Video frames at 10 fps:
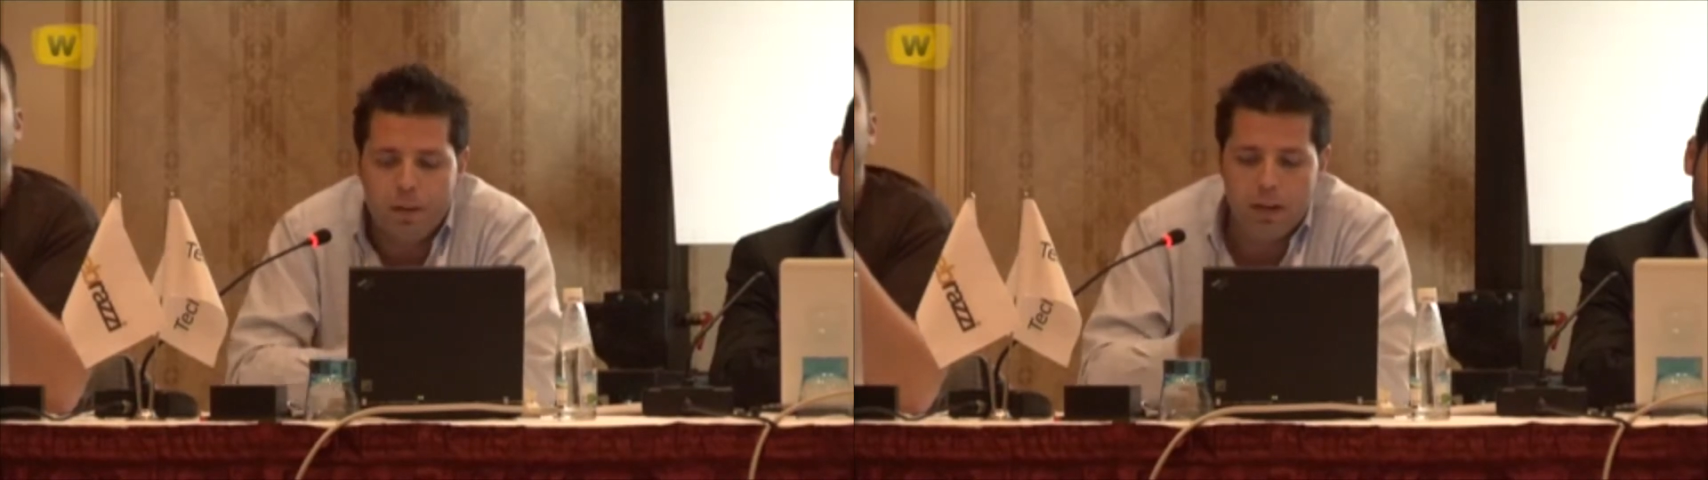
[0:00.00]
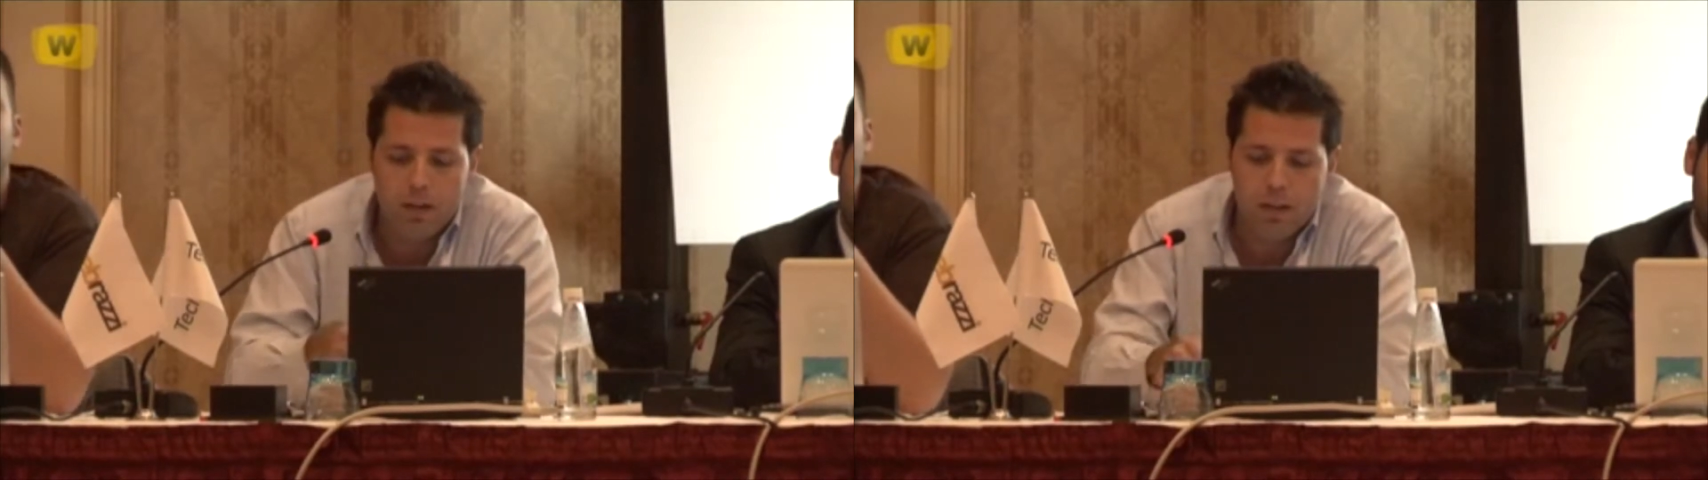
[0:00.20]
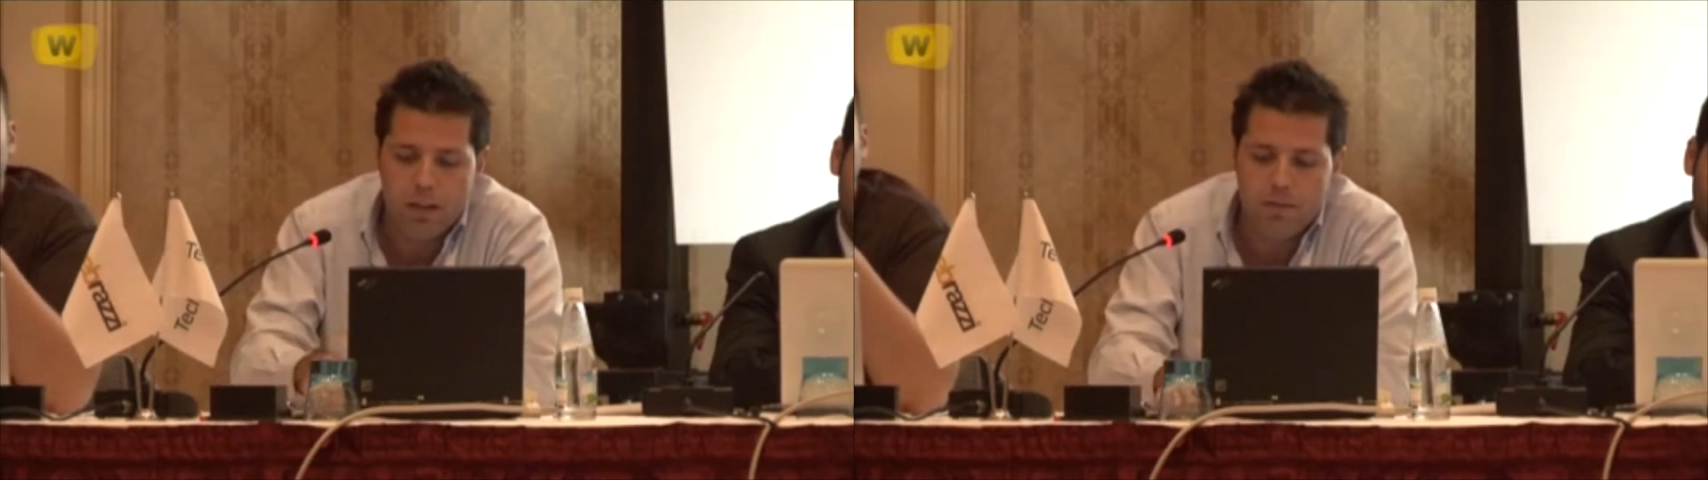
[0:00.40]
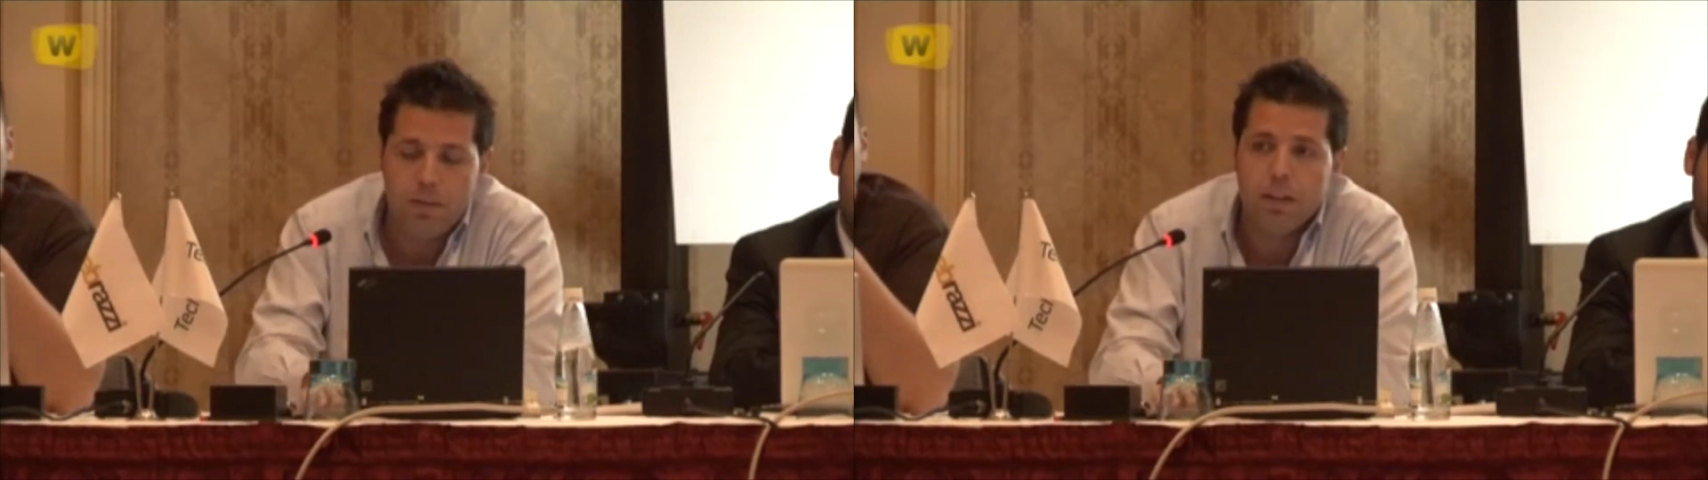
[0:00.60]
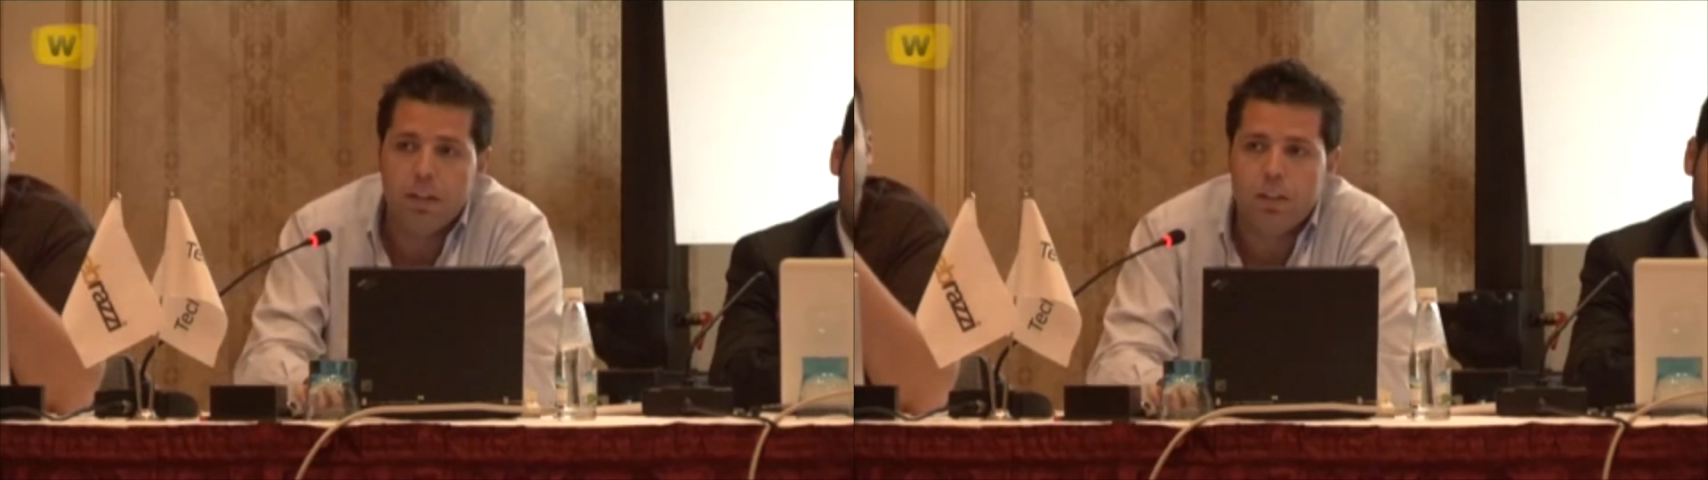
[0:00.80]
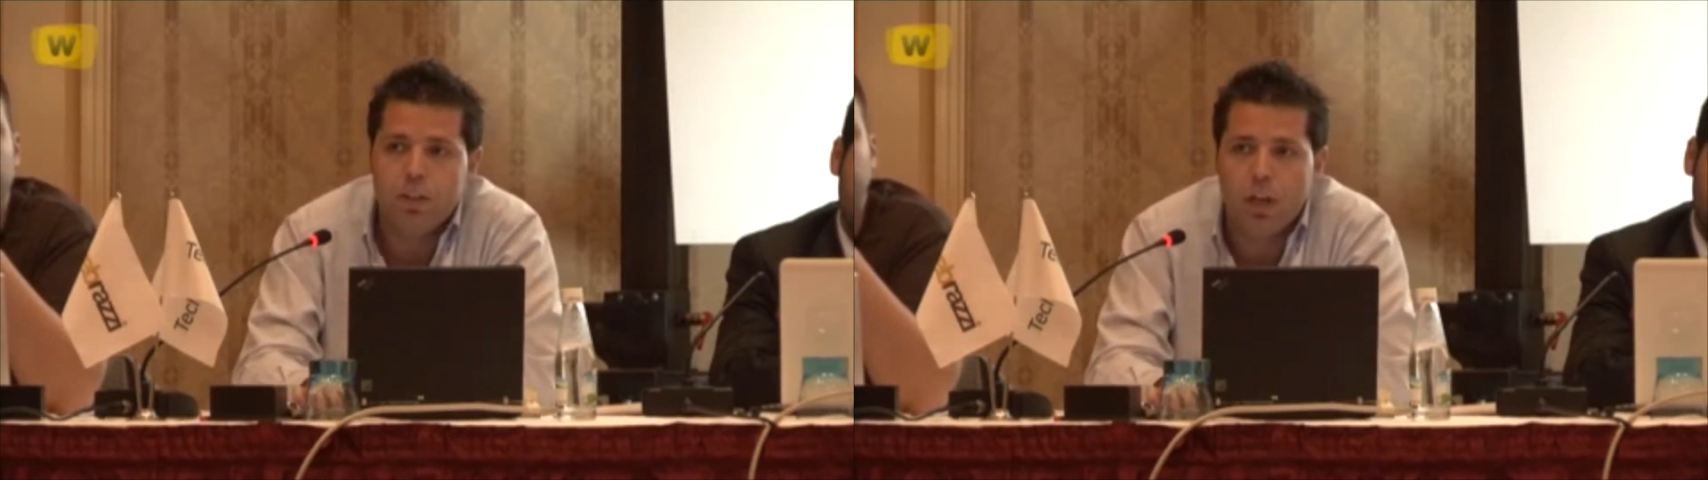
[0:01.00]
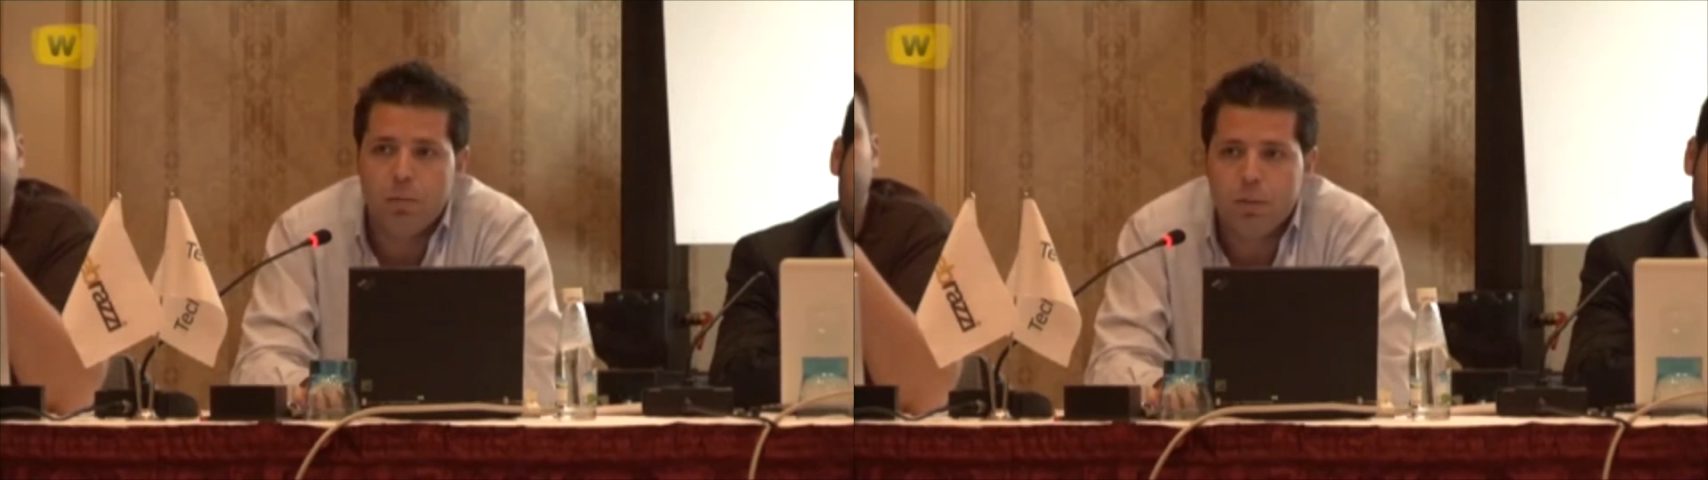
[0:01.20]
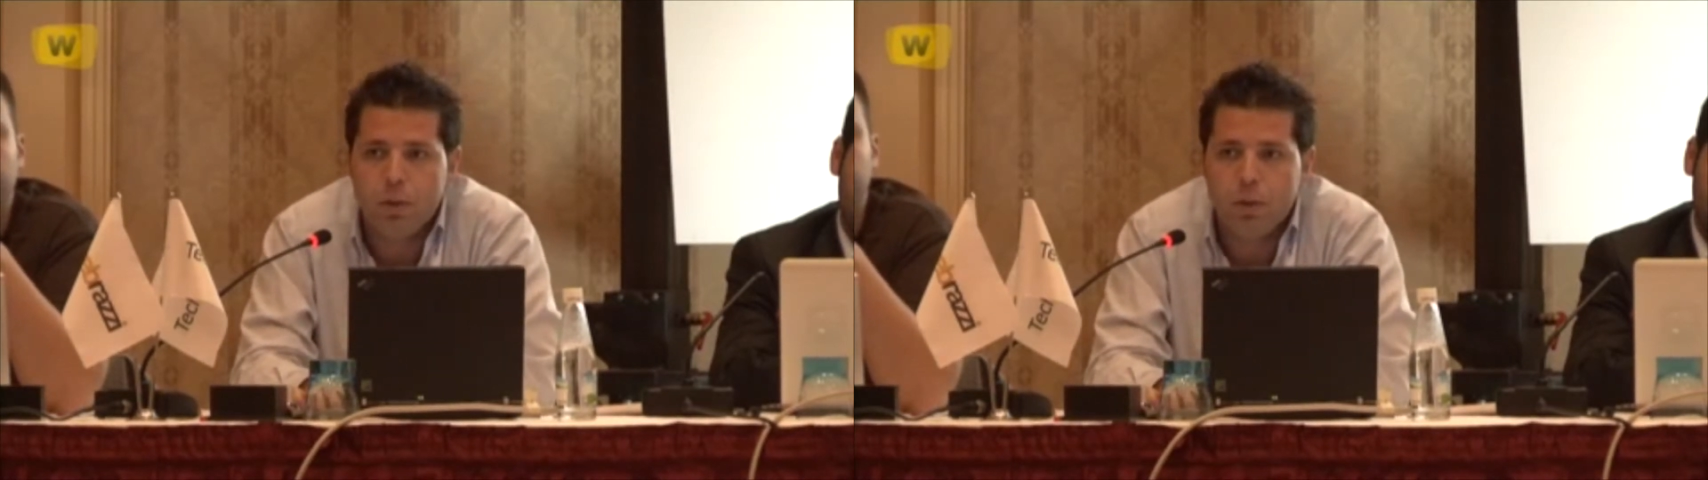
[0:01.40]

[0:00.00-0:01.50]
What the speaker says: find these jobs.